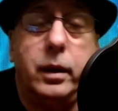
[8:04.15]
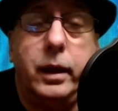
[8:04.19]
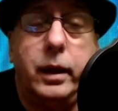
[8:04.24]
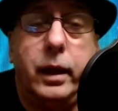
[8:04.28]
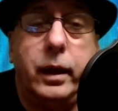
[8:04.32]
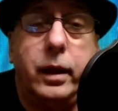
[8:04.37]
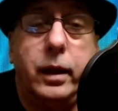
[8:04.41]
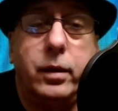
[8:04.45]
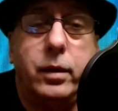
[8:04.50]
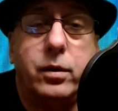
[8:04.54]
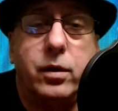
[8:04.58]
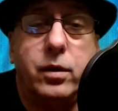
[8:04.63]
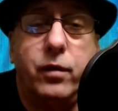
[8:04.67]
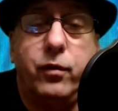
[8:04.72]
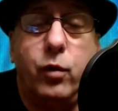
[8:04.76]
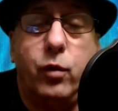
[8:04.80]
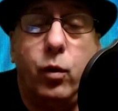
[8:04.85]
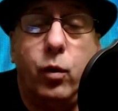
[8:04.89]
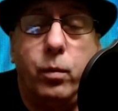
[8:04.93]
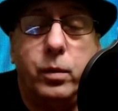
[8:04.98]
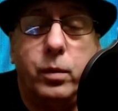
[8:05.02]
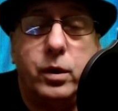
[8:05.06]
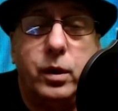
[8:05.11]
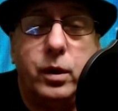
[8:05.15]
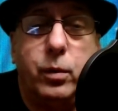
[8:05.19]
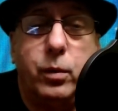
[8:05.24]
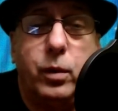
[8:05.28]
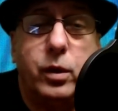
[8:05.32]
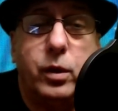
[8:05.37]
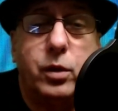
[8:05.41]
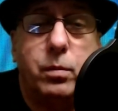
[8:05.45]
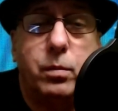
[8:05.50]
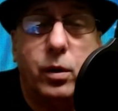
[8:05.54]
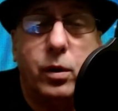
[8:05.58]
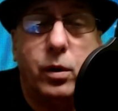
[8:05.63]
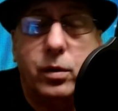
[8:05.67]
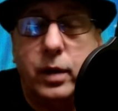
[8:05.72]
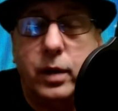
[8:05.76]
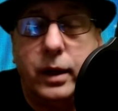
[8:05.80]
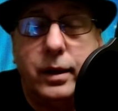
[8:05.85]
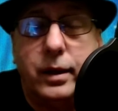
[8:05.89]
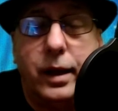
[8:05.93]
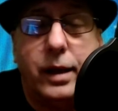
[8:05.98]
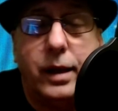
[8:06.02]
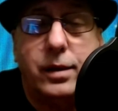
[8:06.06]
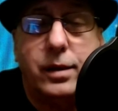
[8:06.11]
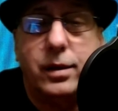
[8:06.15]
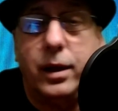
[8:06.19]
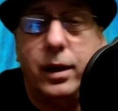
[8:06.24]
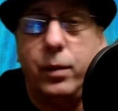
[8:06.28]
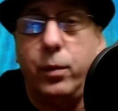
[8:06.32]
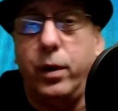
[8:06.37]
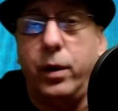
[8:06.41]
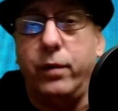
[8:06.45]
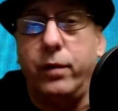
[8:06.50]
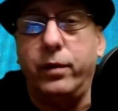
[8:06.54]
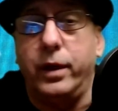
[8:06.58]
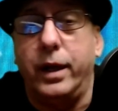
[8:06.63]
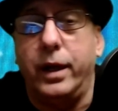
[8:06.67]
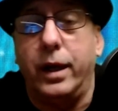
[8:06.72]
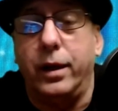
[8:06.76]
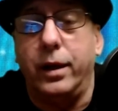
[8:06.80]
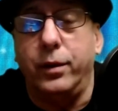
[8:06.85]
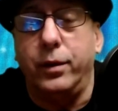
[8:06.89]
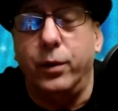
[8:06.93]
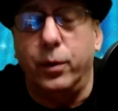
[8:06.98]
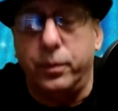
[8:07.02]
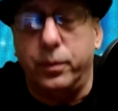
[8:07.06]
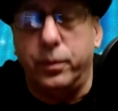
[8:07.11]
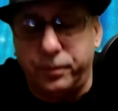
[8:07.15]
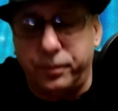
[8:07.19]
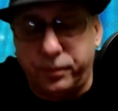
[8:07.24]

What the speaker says: Got to get stuff home and see what it smells like, tastes like, whatever you got to do.